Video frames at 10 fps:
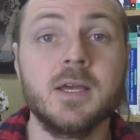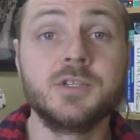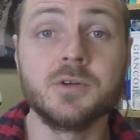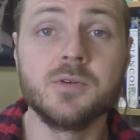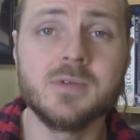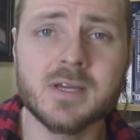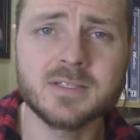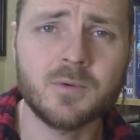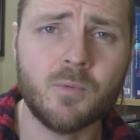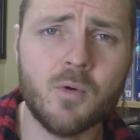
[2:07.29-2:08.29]
It's your duty
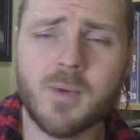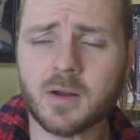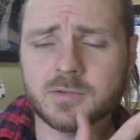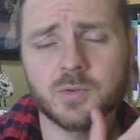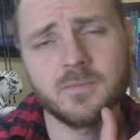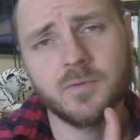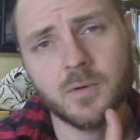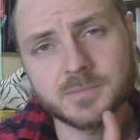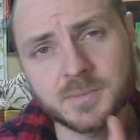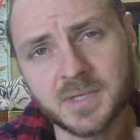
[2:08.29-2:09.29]
as a role model to
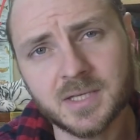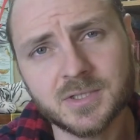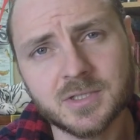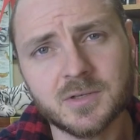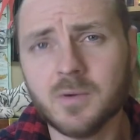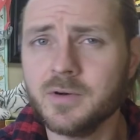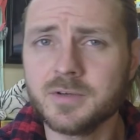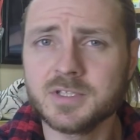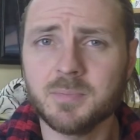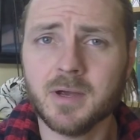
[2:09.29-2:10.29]
inform some kidgits or
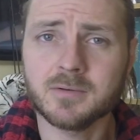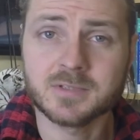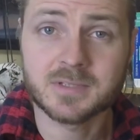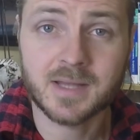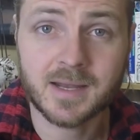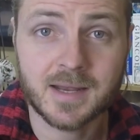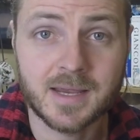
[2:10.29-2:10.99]
your spouse that